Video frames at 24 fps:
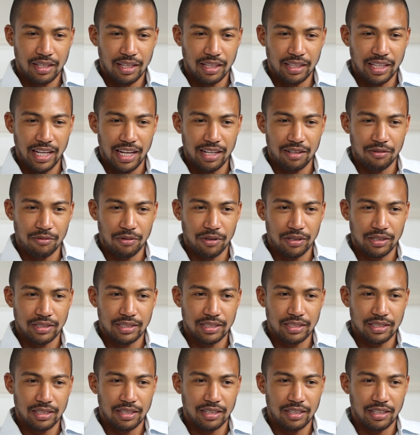they hadn't
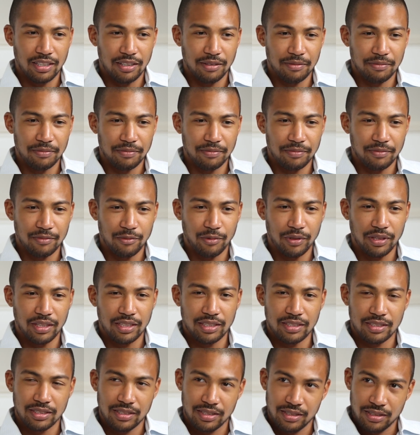worked
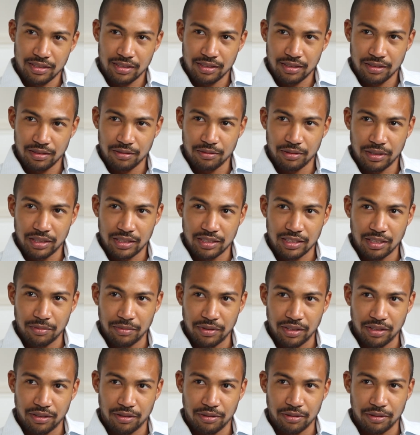with some
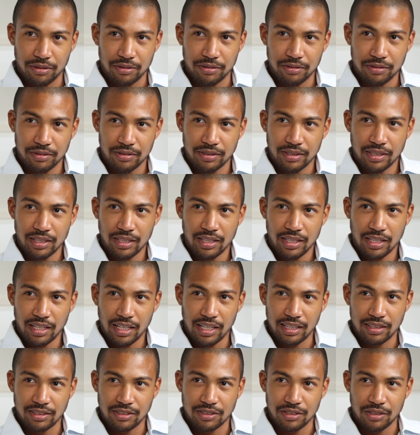of the crew,
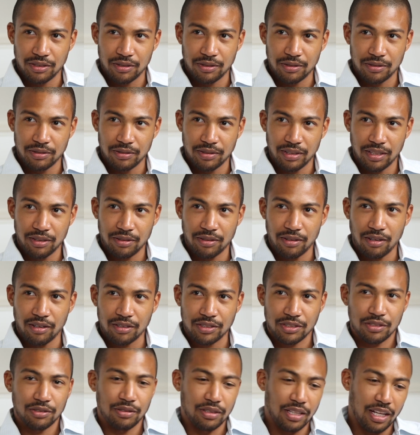and so there were
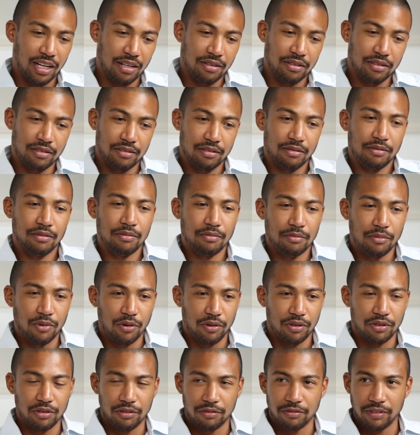also a lot
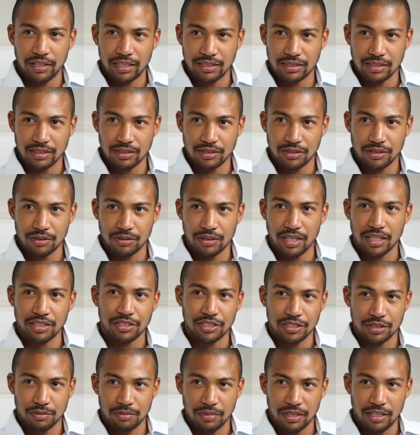more new faces too, not
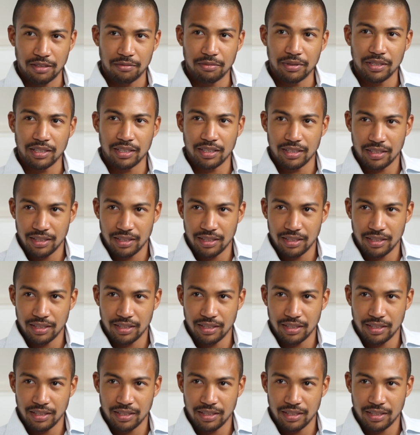just me, but